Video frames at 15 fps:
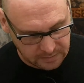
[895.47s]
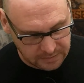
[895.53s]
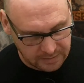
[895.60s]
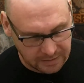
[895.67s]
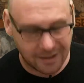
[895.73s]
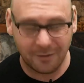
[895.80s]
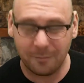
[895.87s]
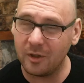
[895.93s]

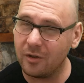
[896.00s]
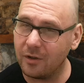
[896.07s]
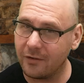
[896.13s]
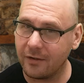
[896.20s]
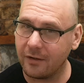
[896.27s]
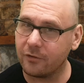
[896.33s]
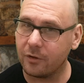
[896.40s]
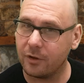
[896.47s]
I have been using
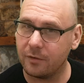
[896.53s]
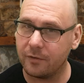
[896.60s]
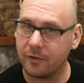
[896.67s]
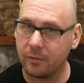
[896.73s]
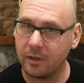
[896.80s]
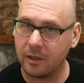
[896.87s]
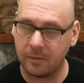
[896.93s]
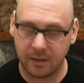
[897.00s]
this coil for a
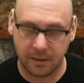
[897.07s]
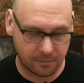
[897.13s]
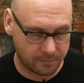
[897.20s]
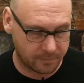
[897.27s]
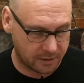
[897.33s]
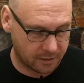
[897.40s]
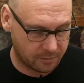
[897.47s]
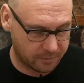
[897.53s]
week, by
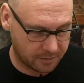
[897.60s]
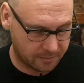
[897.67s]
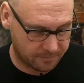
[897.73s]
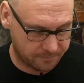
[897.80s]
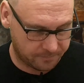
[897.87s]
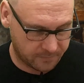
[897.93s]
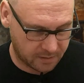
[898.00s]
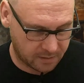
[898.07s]
the way.
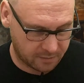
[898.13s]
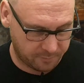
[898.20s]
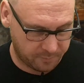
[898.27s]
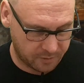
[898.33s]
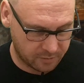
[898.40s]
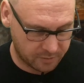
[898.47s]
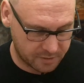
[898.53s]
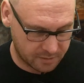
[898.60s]
I have
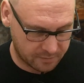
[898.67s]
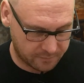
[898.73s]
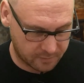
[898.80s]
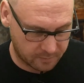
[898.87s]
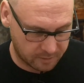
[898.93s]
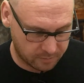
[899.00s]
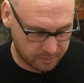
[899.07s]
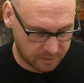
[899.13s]
been using it for
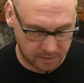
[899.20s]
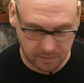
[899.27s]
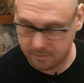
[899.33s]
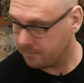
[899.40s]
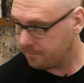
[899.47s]
about a week.